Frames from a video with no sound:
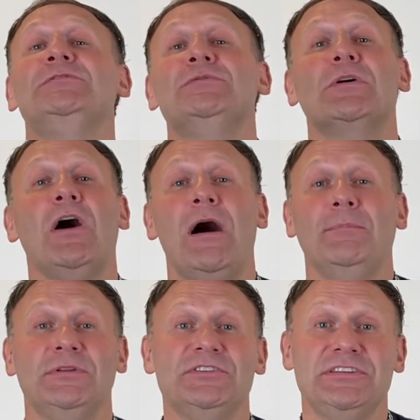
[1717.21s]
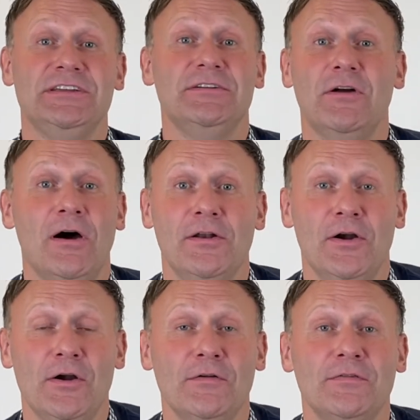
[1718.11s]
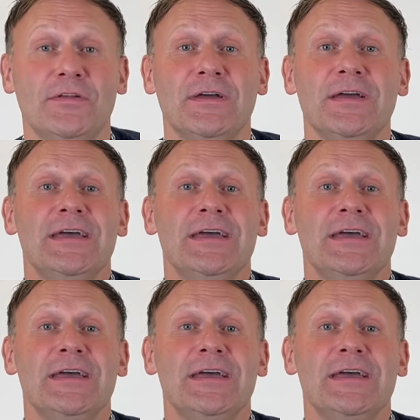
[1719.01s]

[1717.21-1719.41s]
to accomplish here on earth.